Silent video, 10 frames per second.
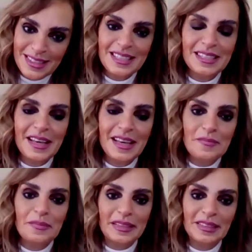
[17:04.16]
sees the
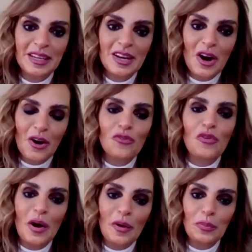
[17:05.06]
impact of
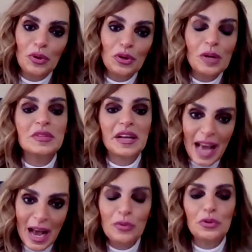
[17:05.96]
our programs and
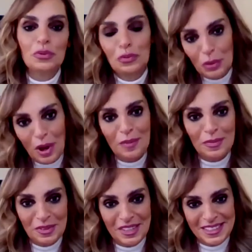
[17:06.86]
how we will follow up
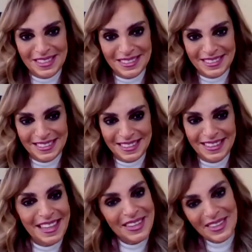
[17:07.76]
on this.
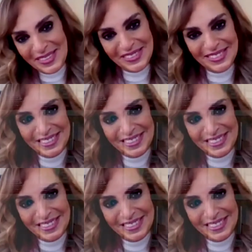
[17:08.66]
Thank you.